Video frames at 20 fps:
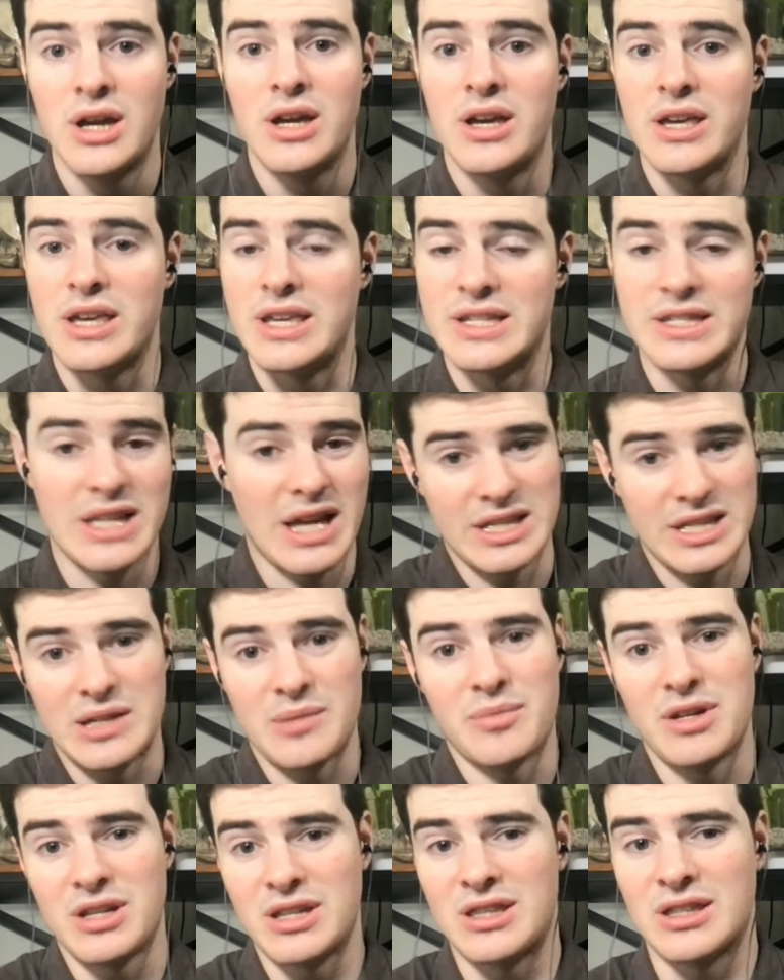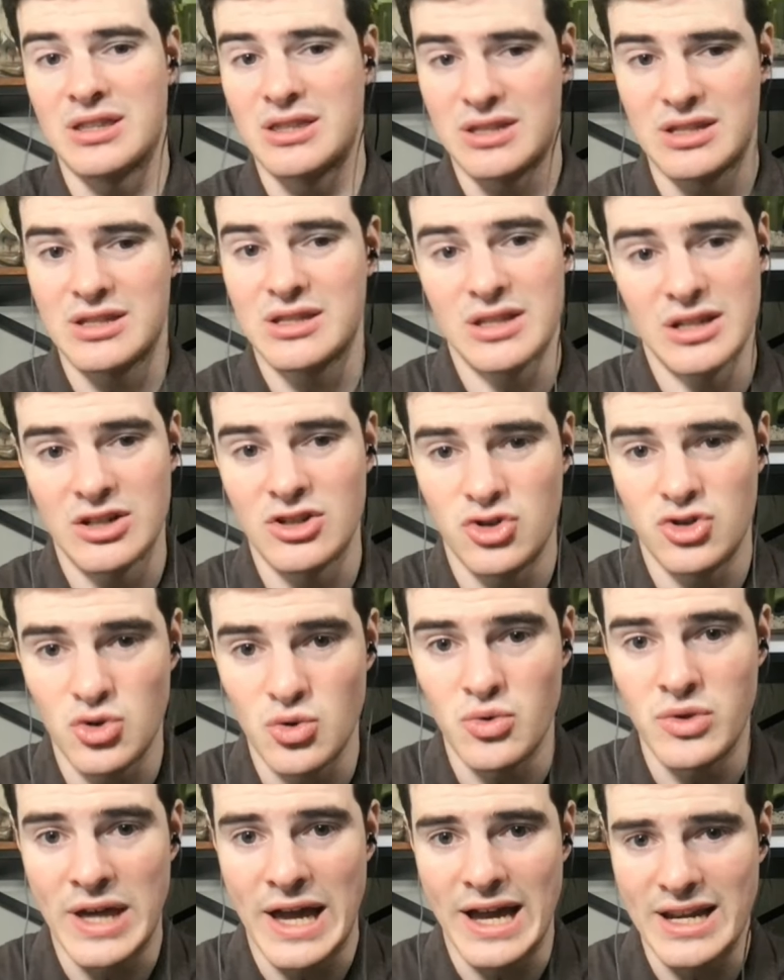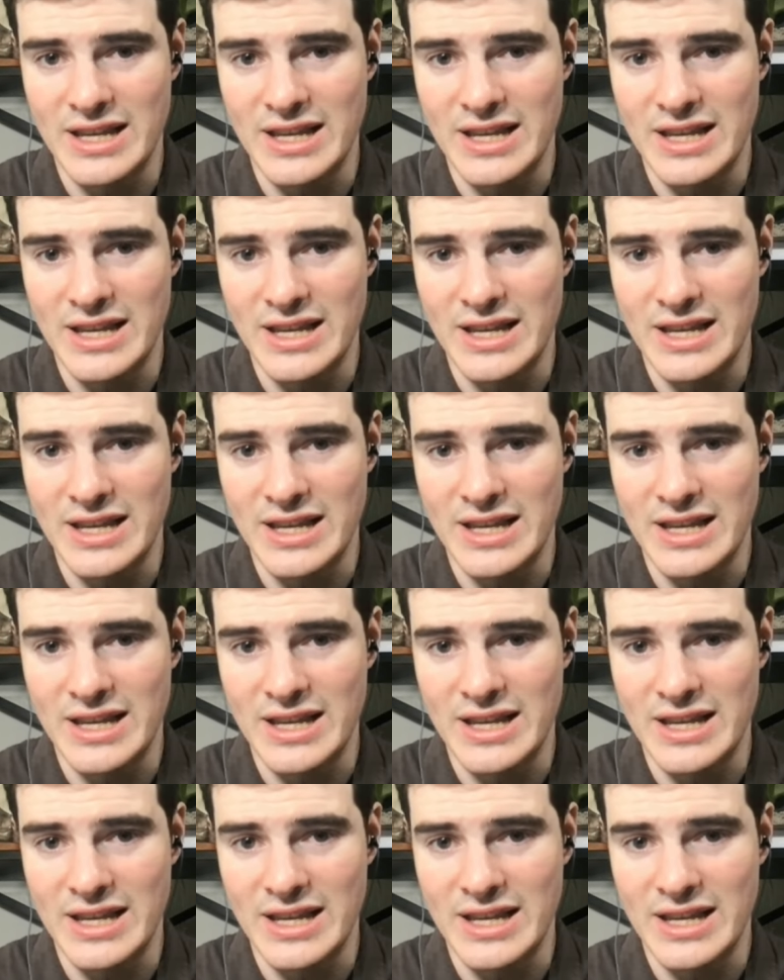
He's not somebody that's going to do that.